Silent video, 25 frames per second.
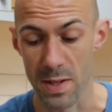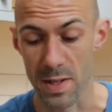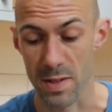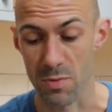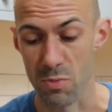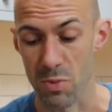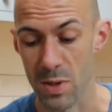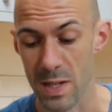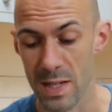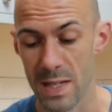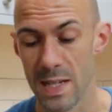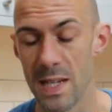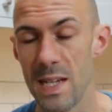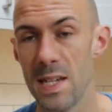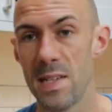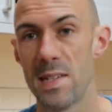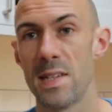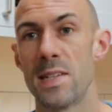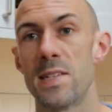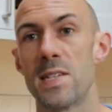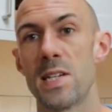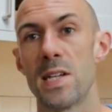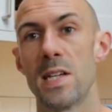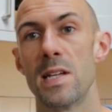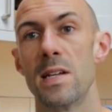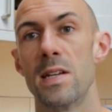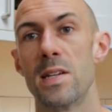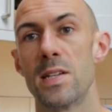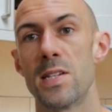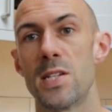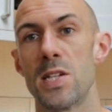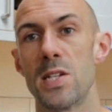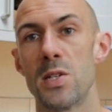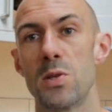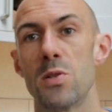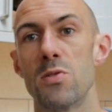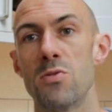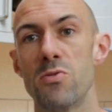It's really easy to
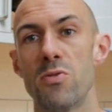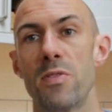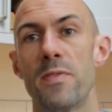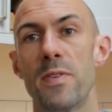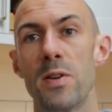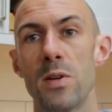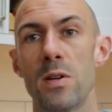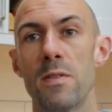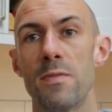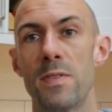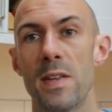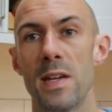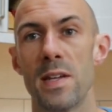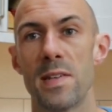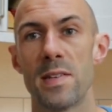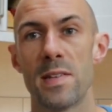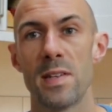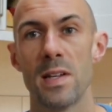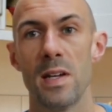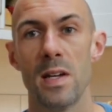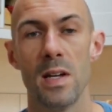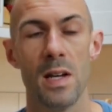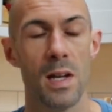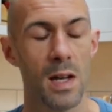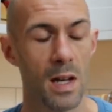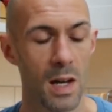do a review of this.